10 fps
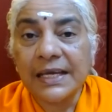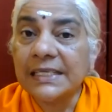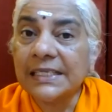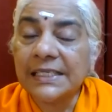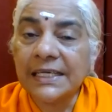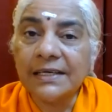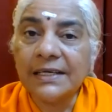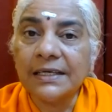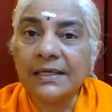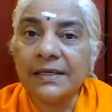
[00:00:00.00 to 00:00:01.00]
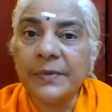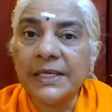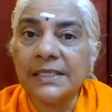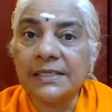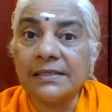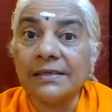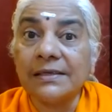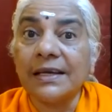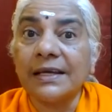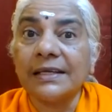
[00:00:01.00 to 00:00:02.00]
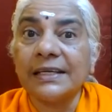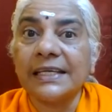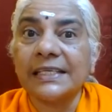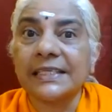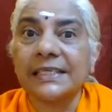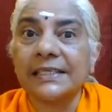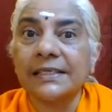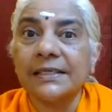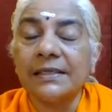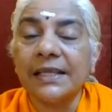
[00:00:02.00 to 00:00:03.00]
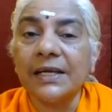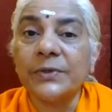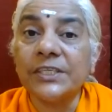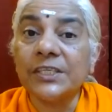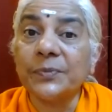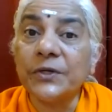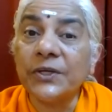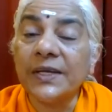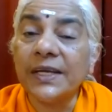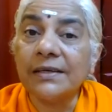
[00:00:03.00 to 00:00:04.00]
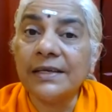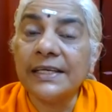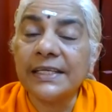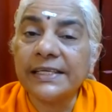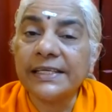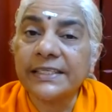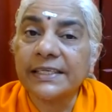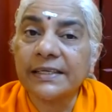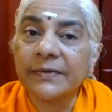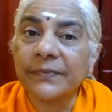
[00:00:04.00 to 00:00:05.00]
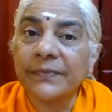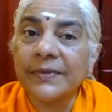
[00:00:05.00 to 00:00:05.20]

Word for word: And Sangaha means the aggregate, that which is put together intelligently.